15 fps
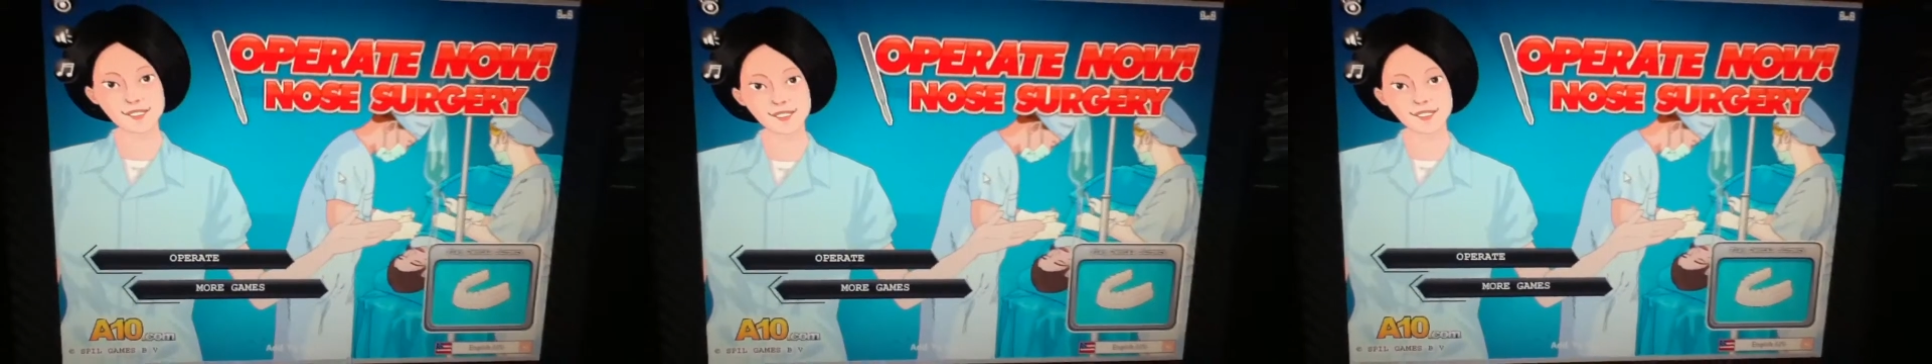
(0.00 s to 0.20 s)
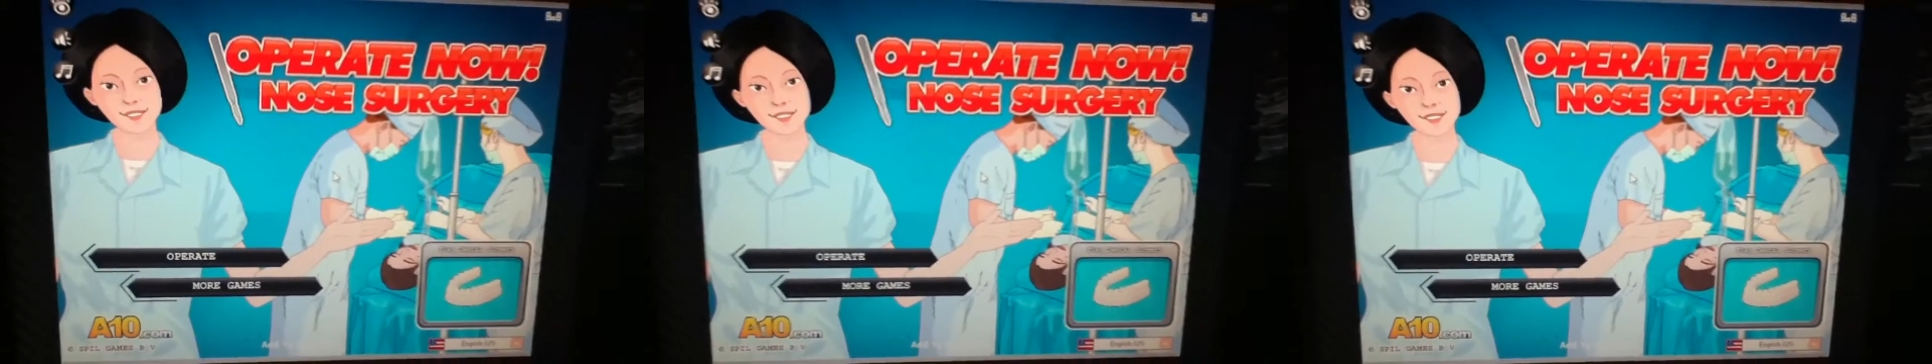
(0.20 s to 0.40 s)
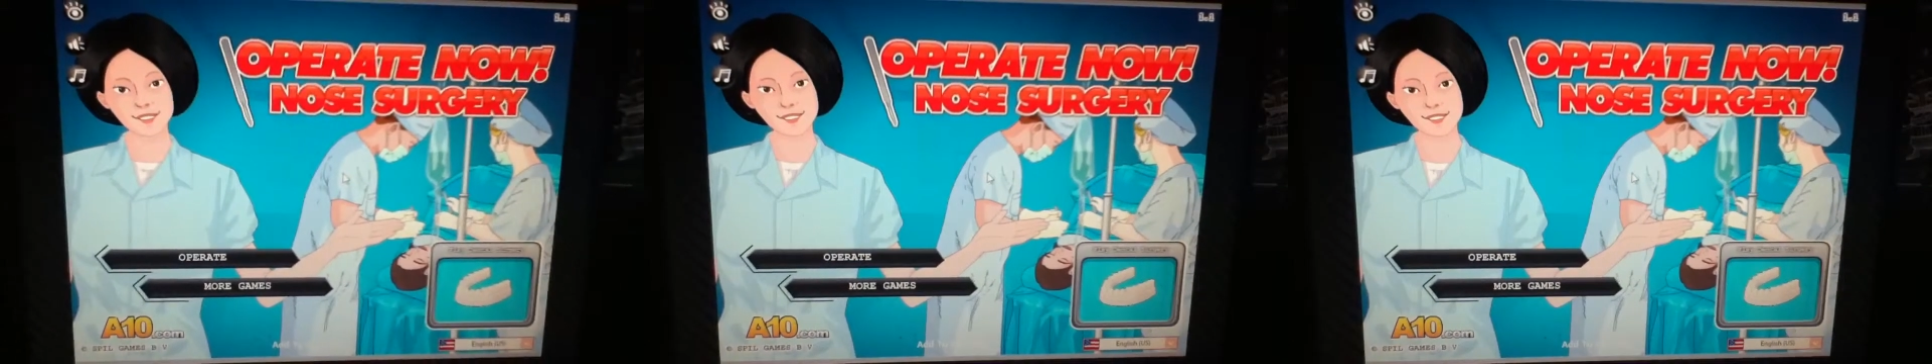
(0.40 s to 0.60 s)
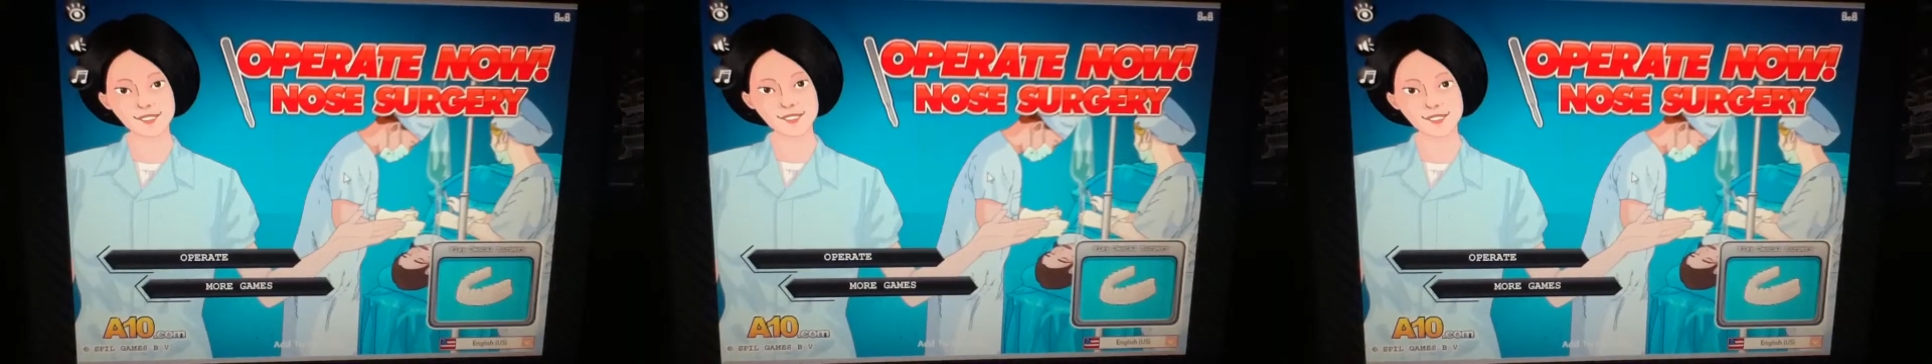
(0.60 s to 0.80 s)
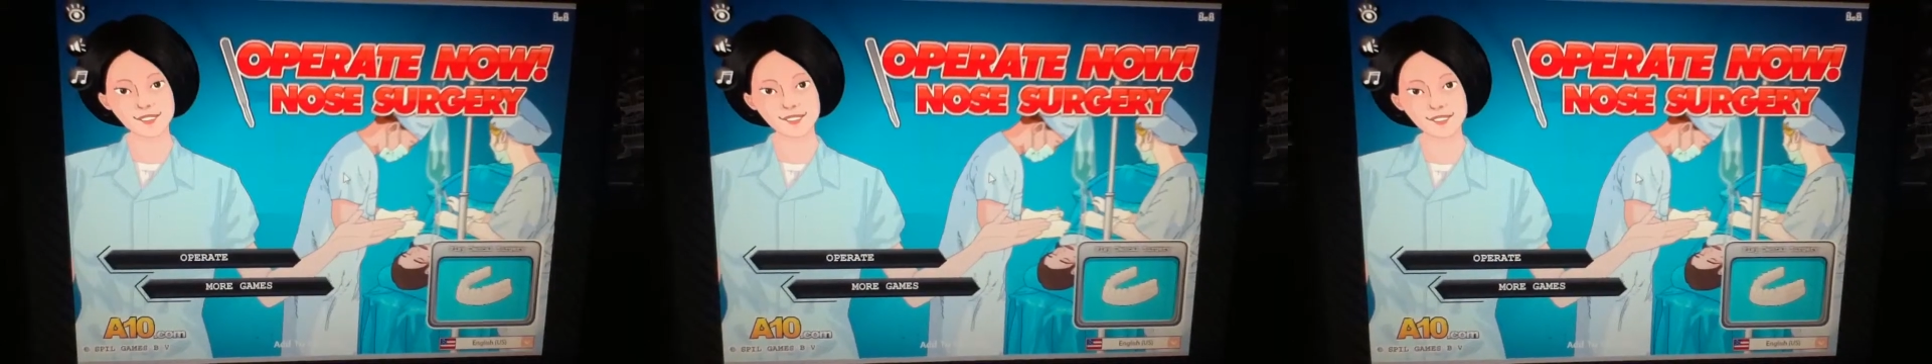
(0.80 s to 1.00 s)
Okay,
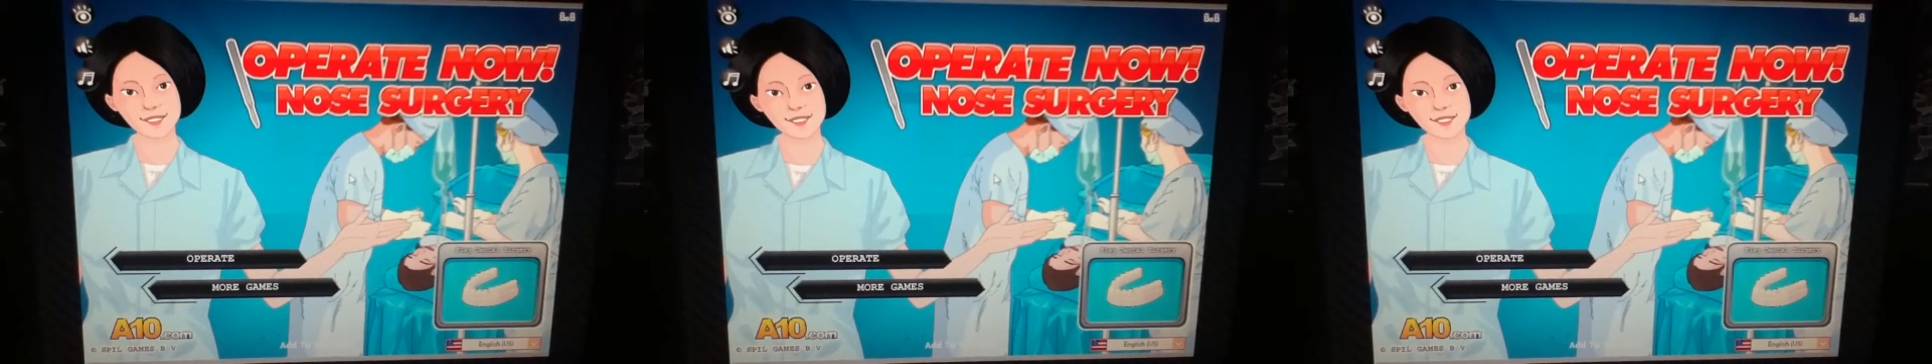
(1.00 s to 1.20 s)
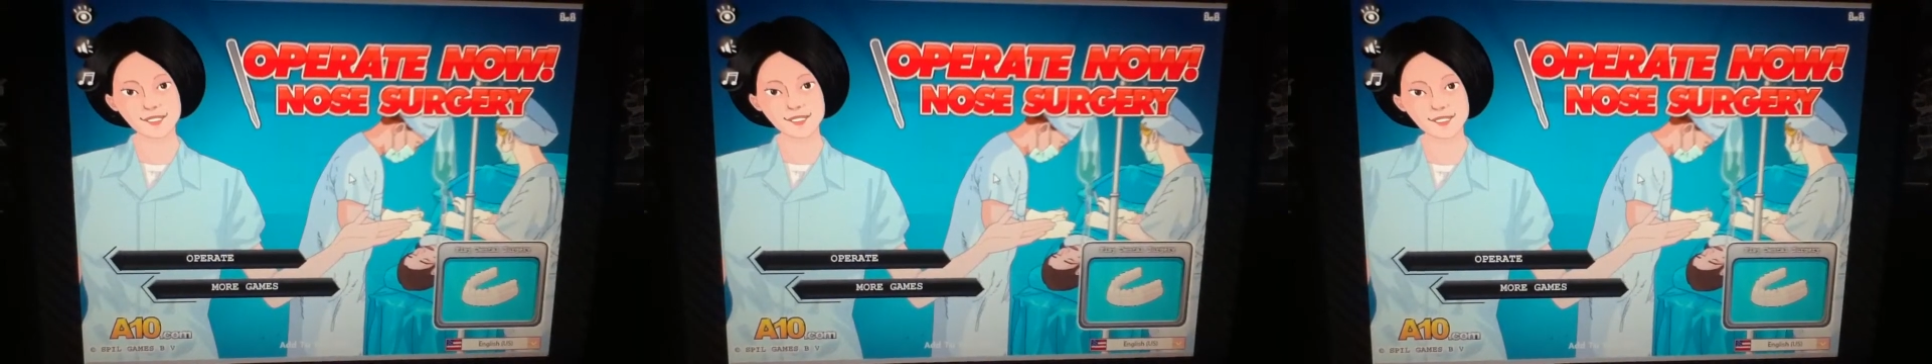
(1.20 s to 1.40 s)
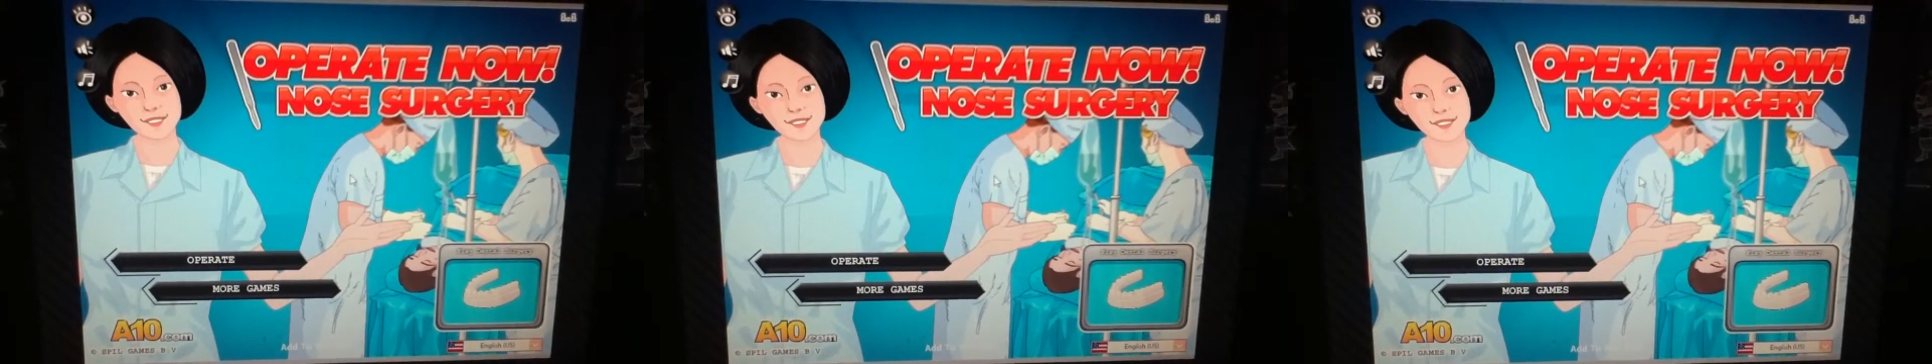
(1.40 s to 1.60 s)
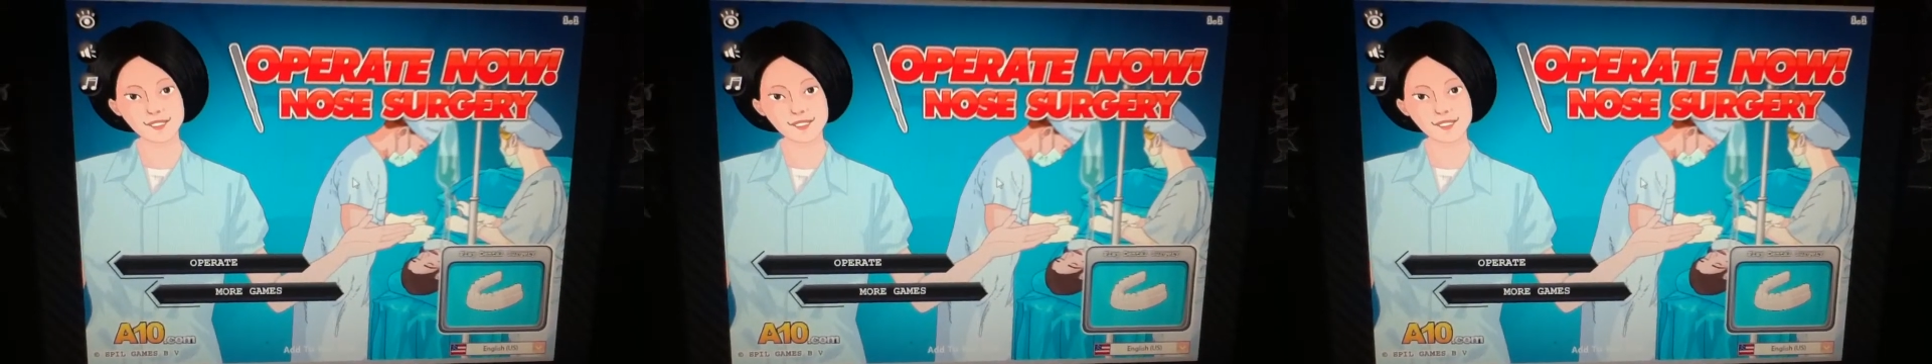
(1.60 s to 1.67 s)
so today